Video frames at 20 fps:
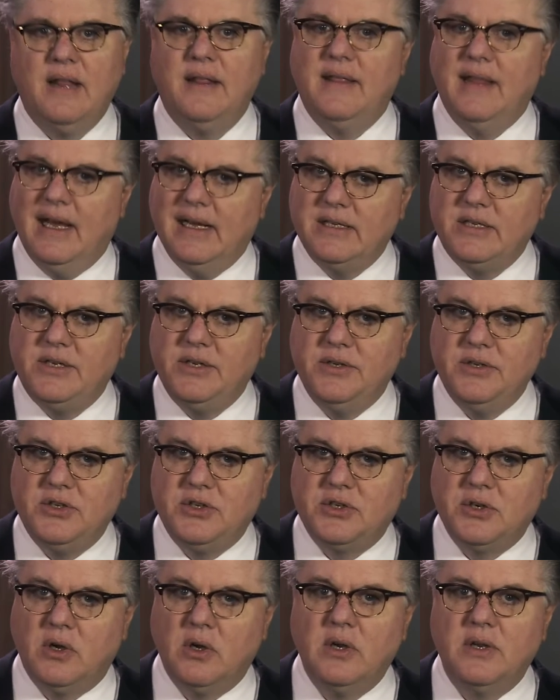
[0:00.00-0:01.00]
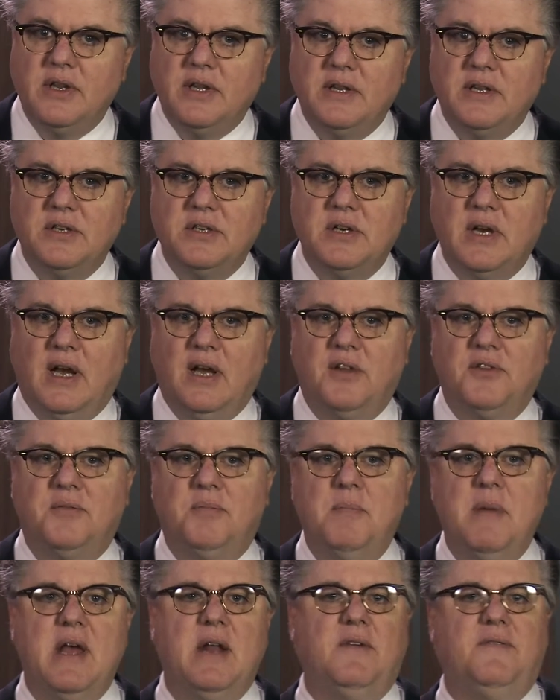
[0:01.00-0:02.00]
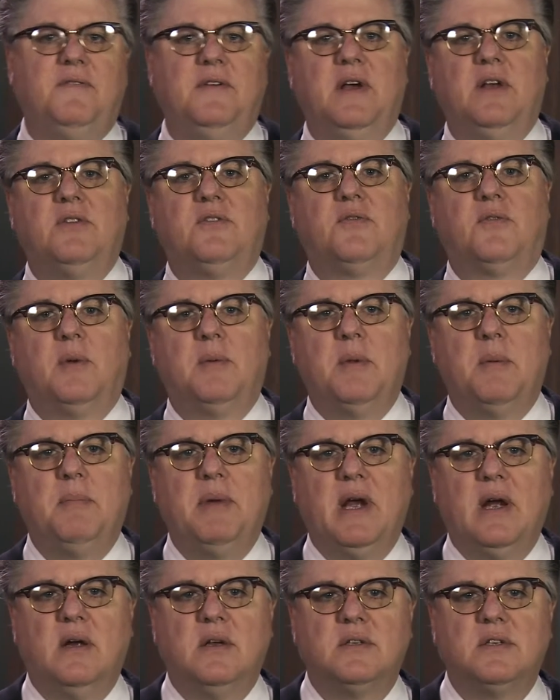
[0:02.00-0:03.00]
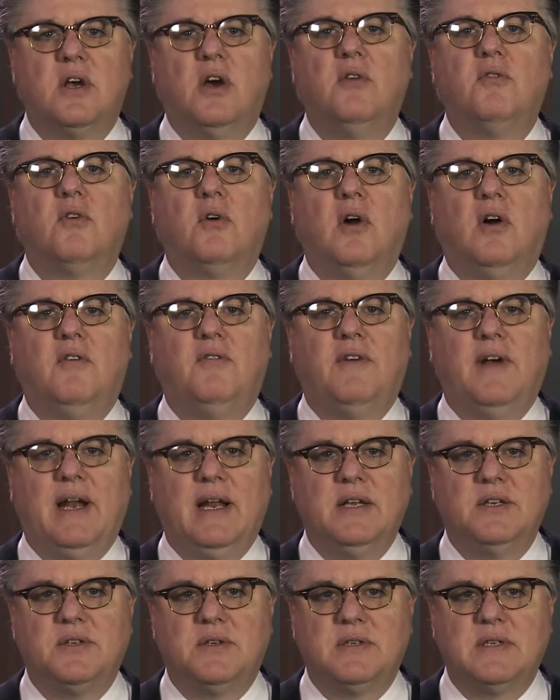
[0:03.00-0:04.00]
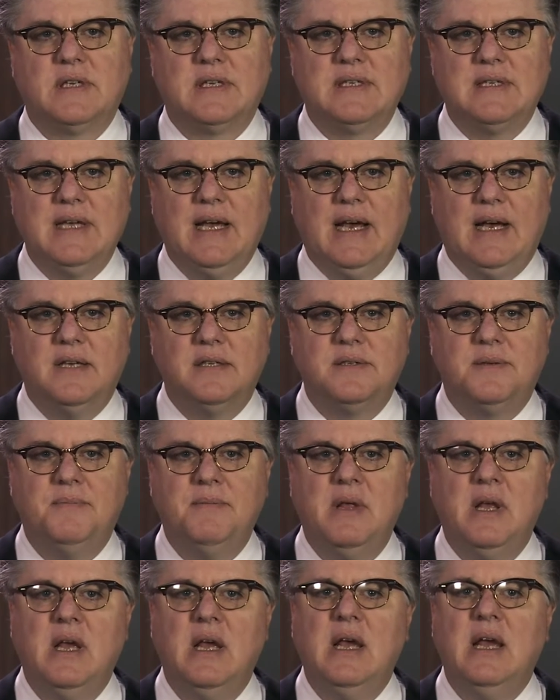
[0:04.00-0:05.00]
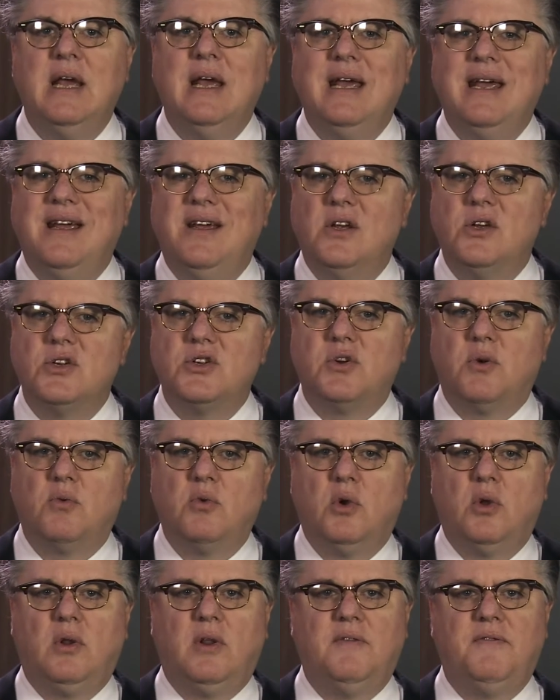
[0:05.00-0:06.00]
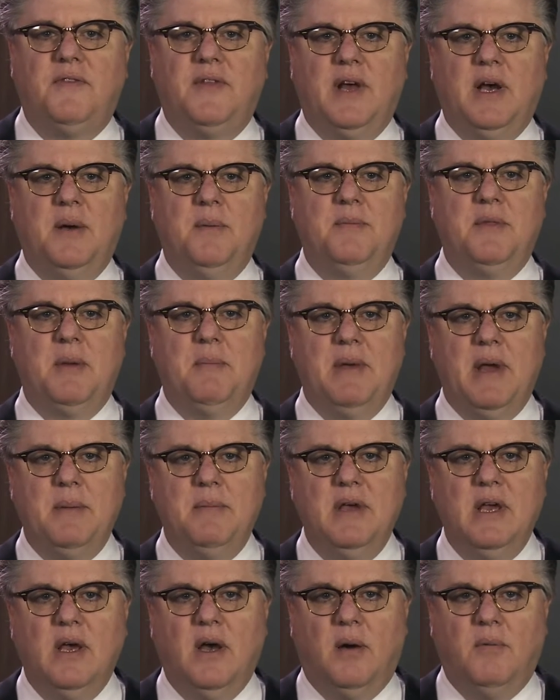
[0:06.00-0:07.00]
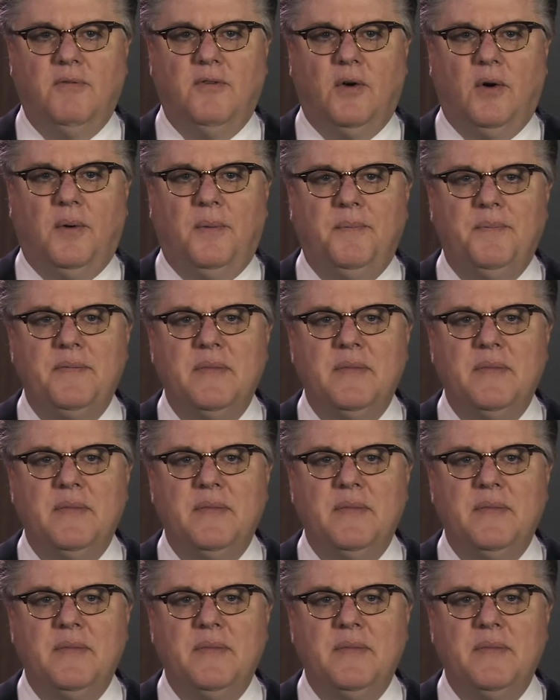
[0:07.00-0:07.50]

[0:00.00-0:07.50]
That's to ensure that the child benefits from the parent's overall financial success. Here's a rule of thumb that may be helpful.